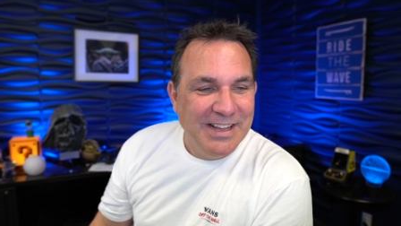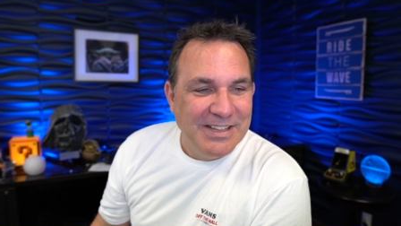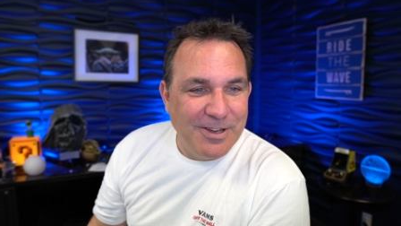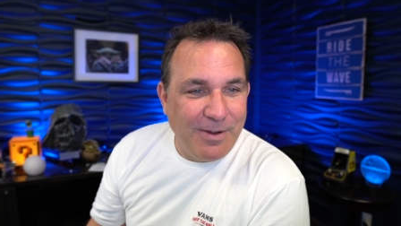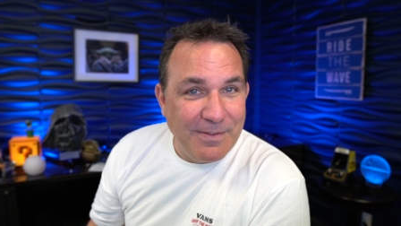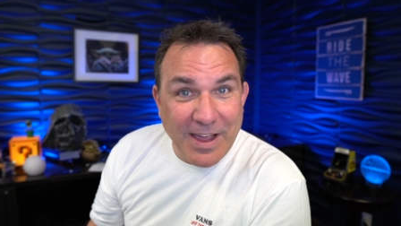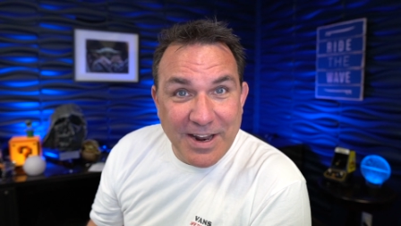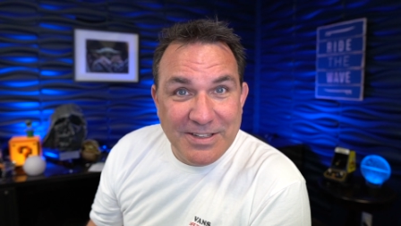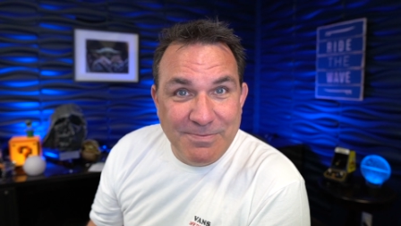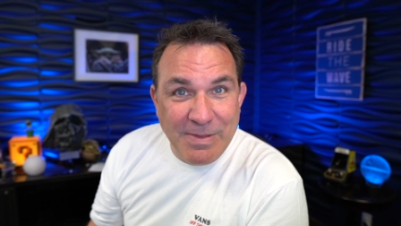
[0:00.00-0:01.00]
So I've got
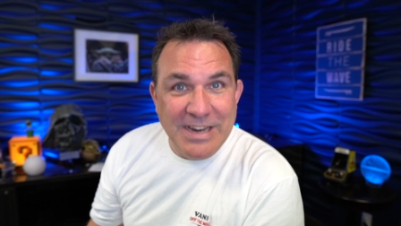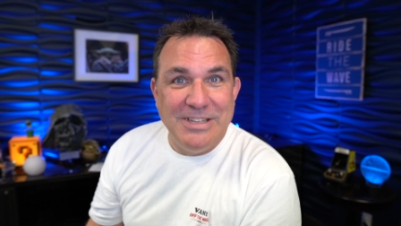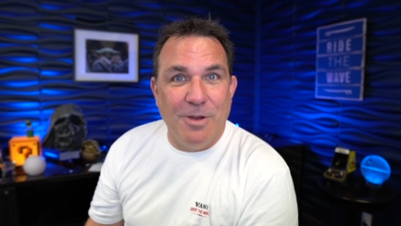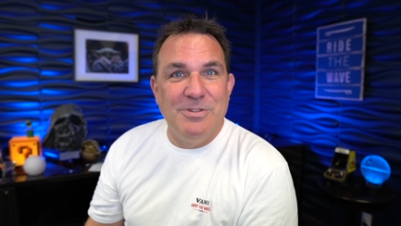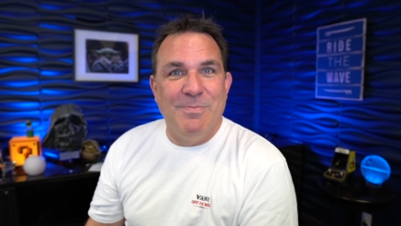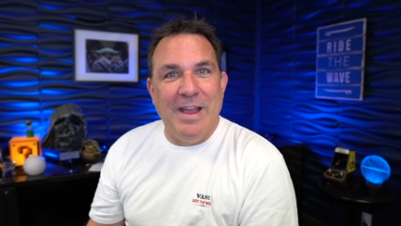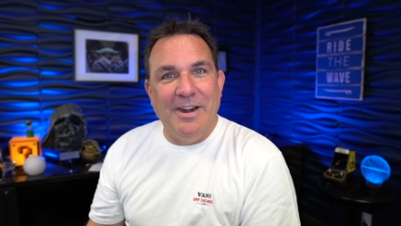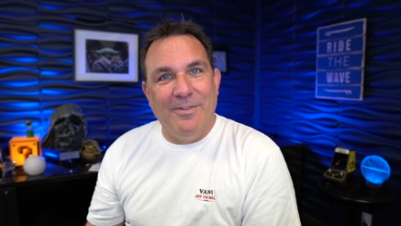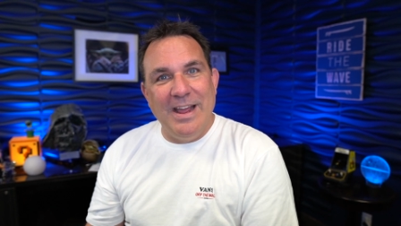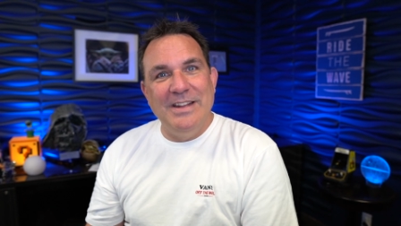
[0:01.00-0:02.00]
a mini Doge
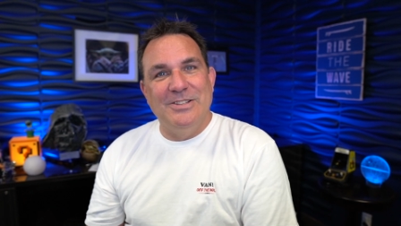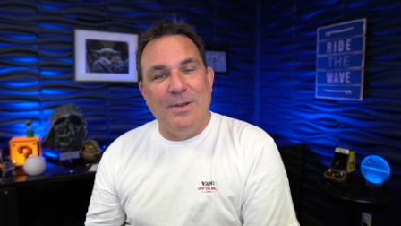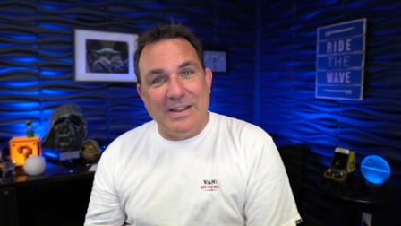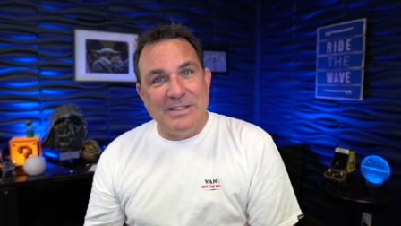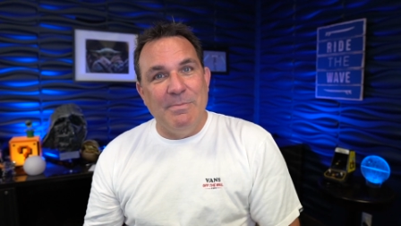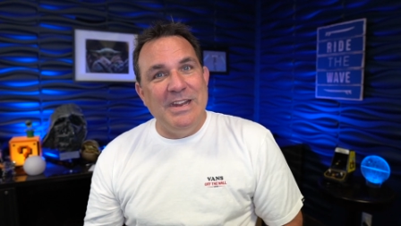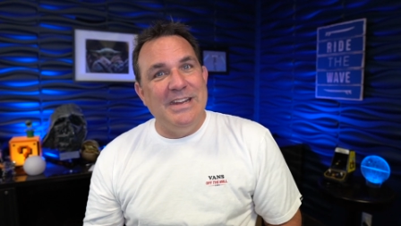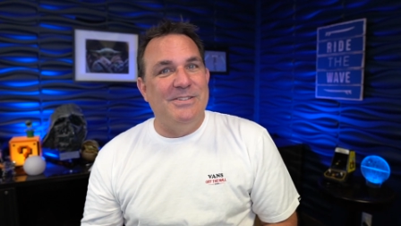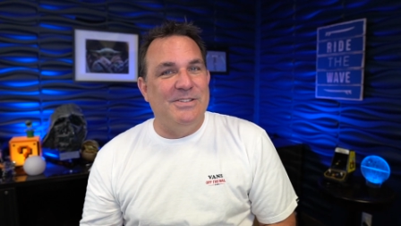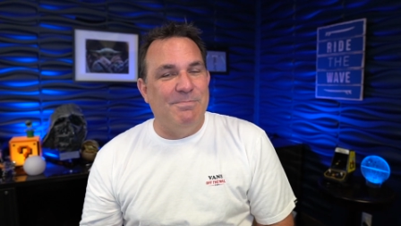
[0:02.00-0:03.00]
miner, right? So I've got the
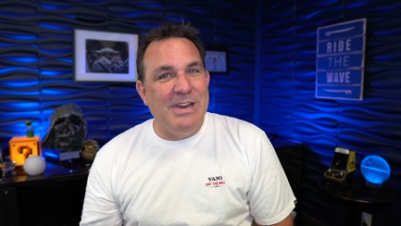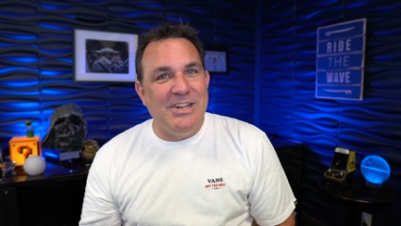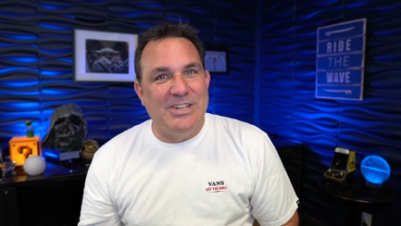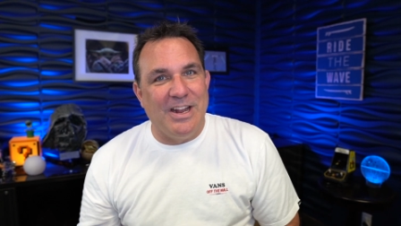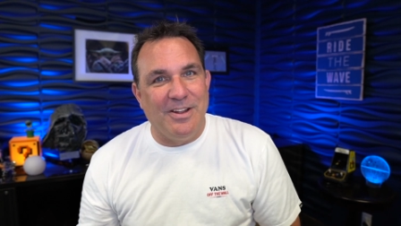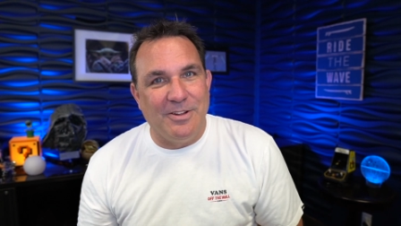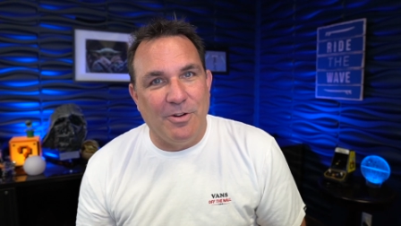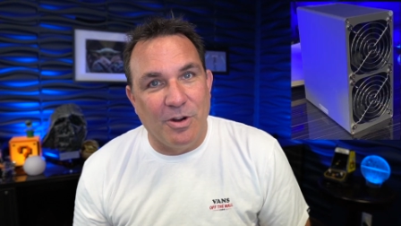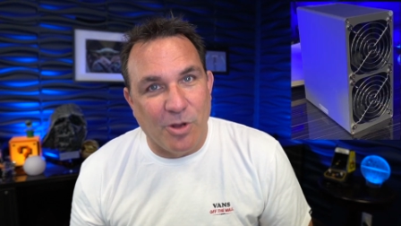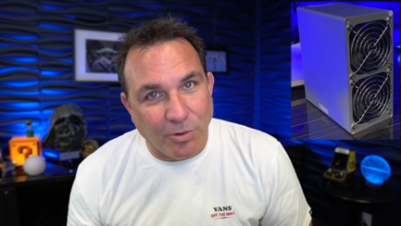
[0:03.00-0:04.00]
mini mini shell
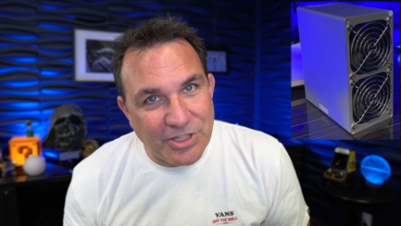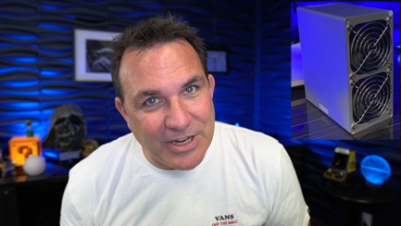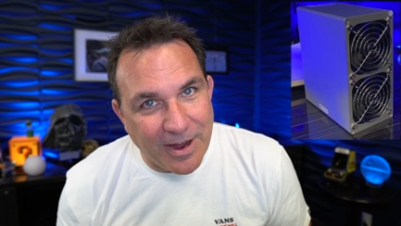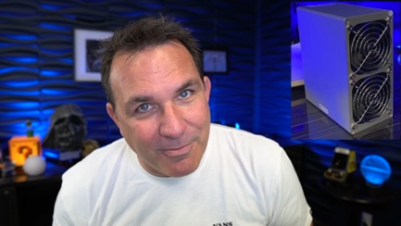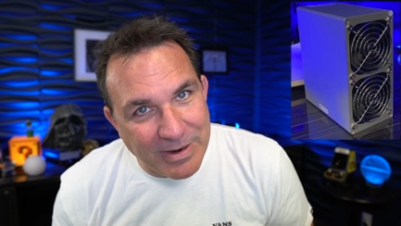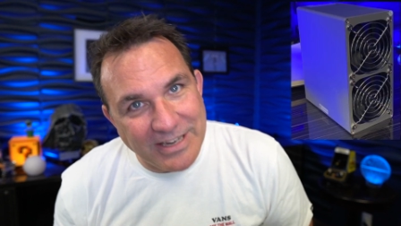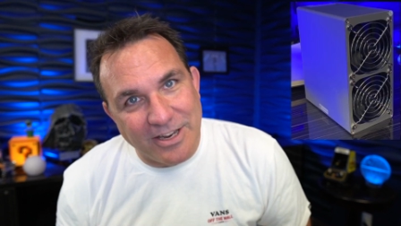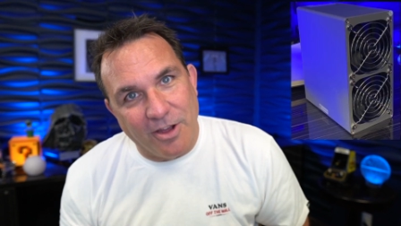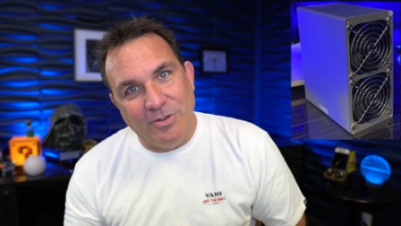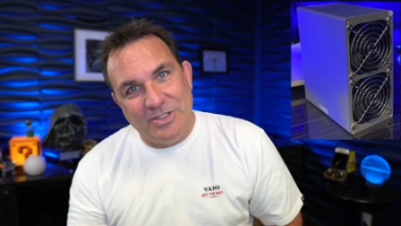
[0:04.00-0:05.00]
or Goldshell
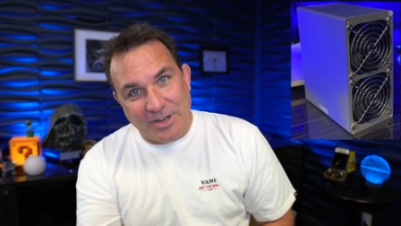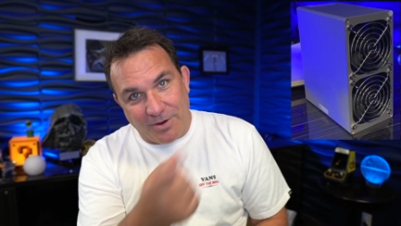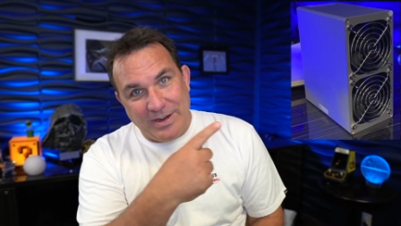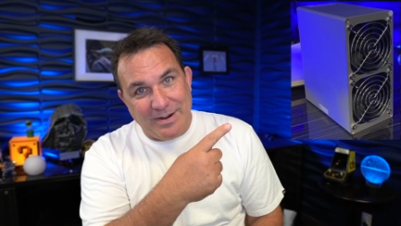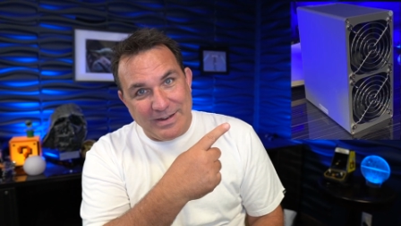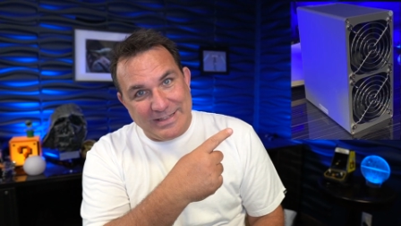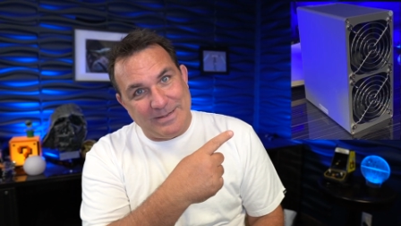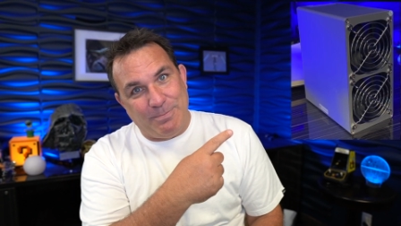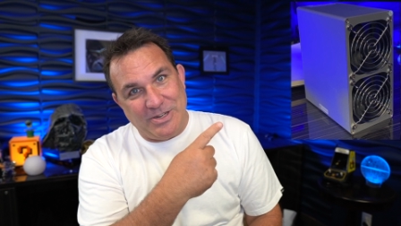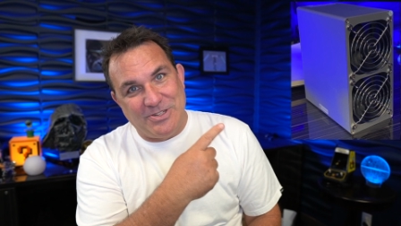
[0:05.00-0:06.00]
Mini-DOGE. So here is
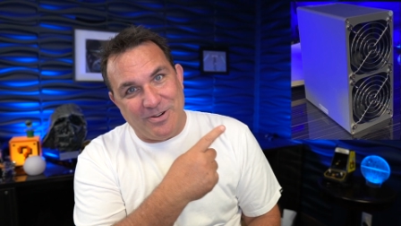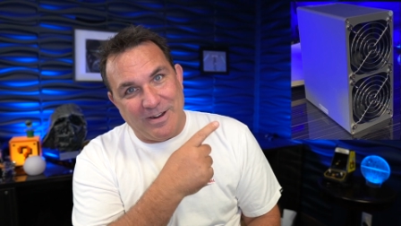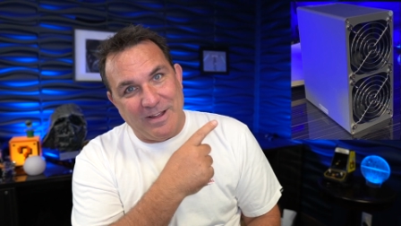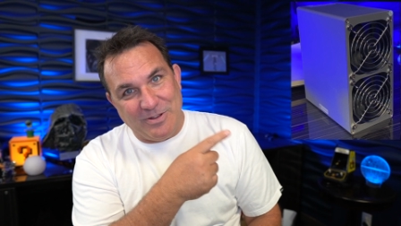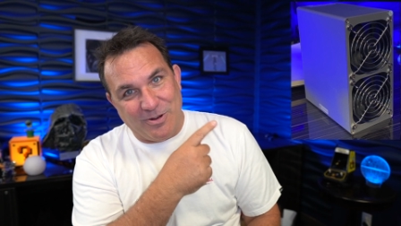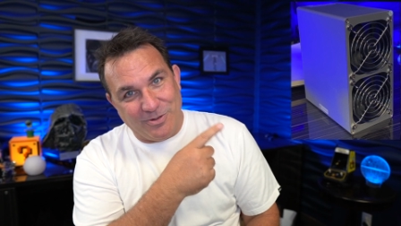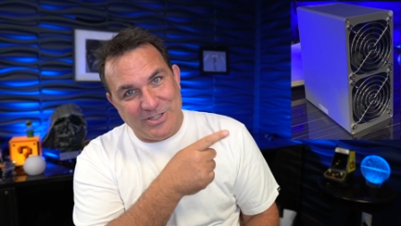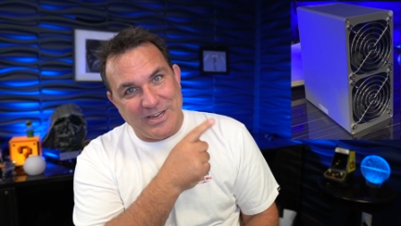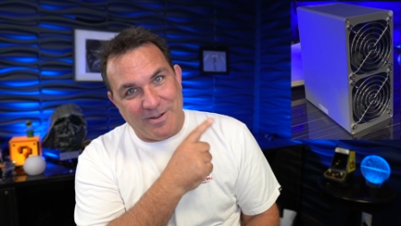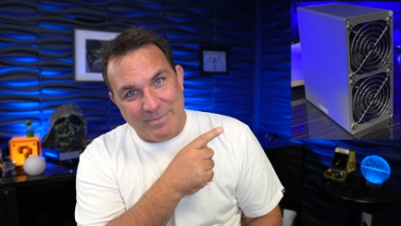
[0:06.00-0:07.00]
a picture of the
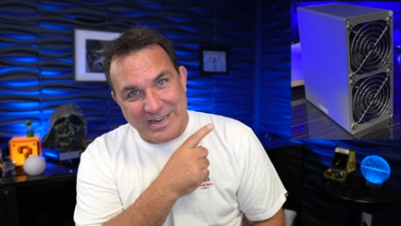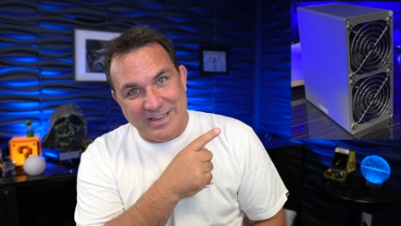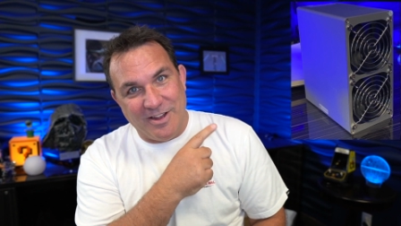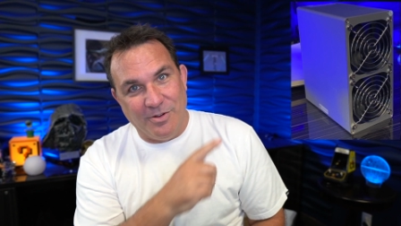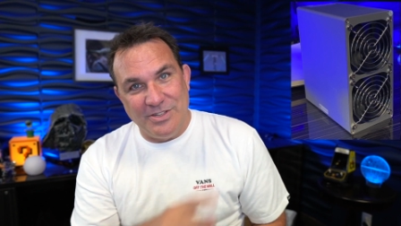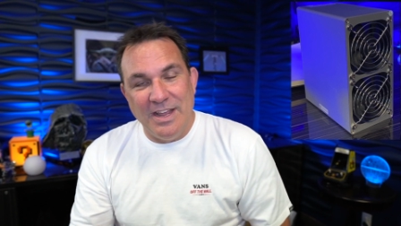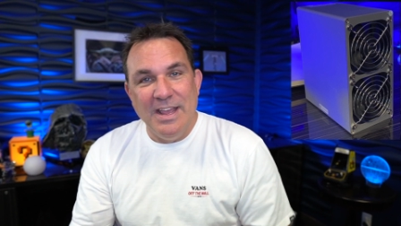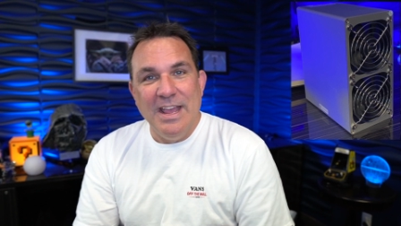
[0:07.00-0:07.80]
Goldshell Mini-DOGE.